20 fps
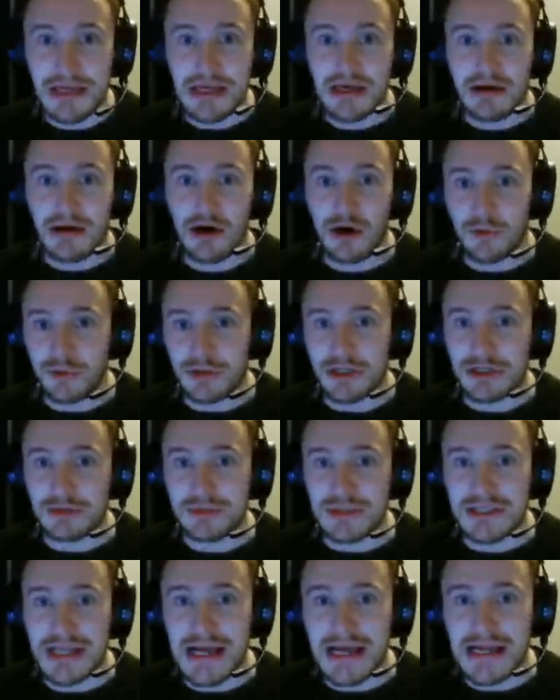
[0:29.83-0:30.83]
open the
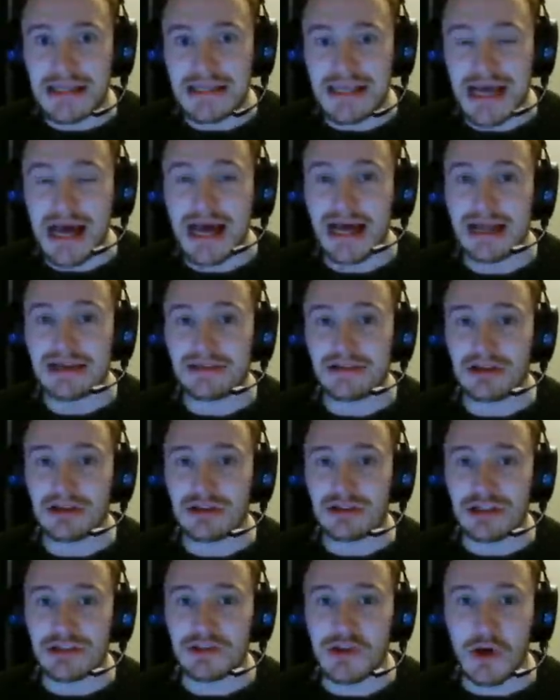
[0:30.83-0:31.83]
upstairs and go
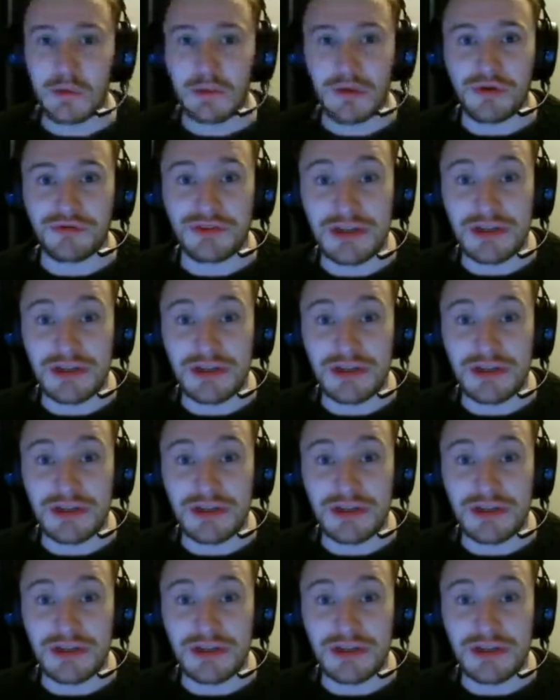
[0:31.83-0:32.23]
to the top of the